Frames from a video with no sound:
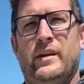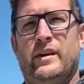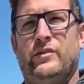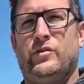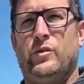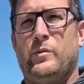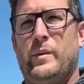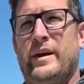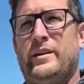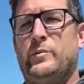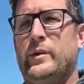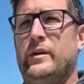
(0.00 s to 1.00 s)
And so in
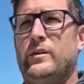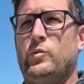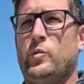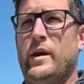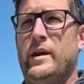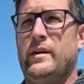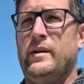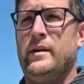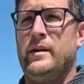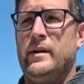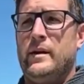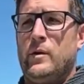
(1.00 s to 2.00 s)
my experience, when
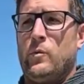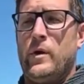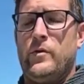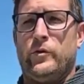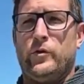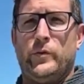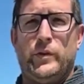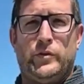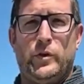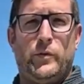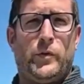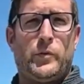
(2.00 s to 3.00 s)
there's only
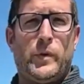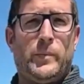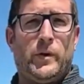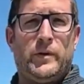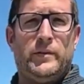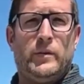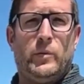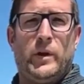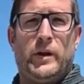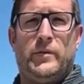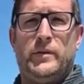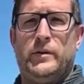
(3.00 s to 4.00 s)
two of the three parties that
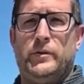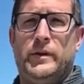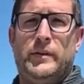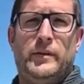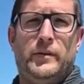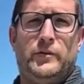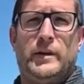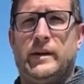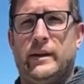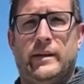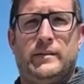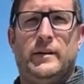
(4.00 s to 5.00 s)
want to get the deal done, the deal's not
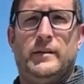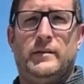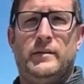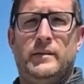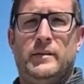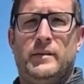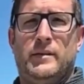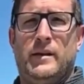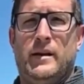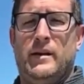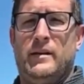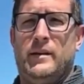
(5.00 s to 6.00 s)
going to get done.
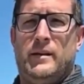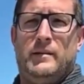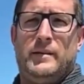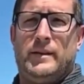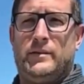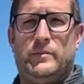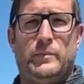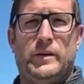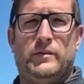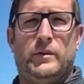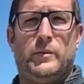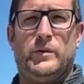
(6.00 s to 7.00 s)
And that's
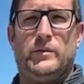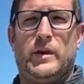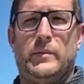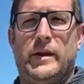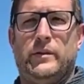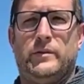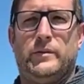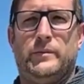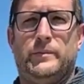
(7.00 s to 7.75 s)
basically what this came down to.